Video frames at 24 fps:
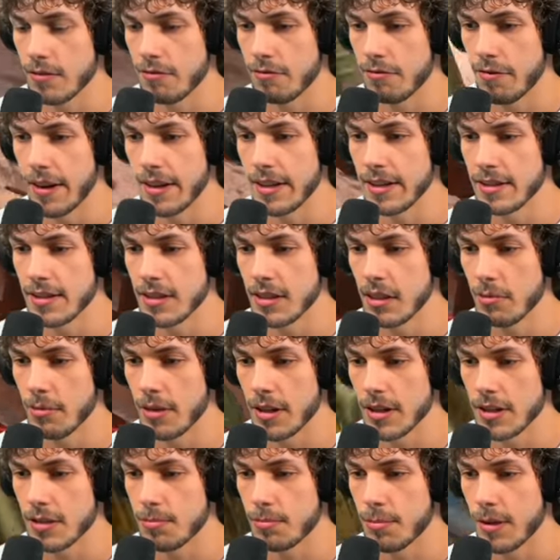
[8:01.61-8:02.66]
phase
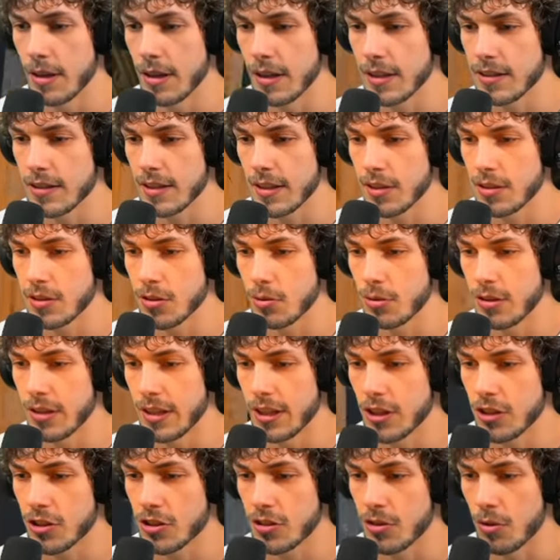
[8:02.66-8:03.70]
Cbass, but it's like so
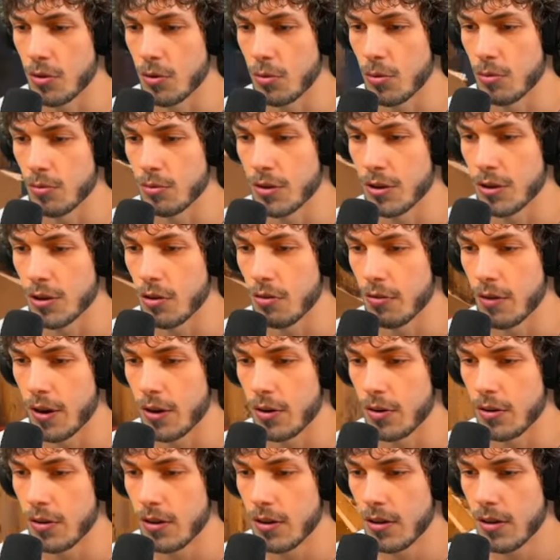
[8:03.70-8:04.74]
niche, so it won't really go
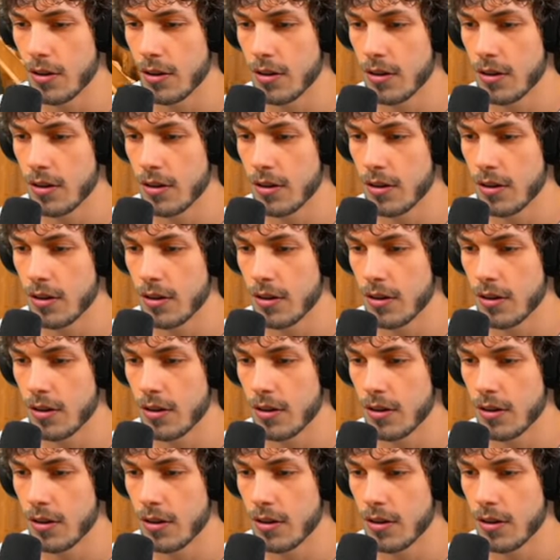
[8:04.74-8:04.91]
viral.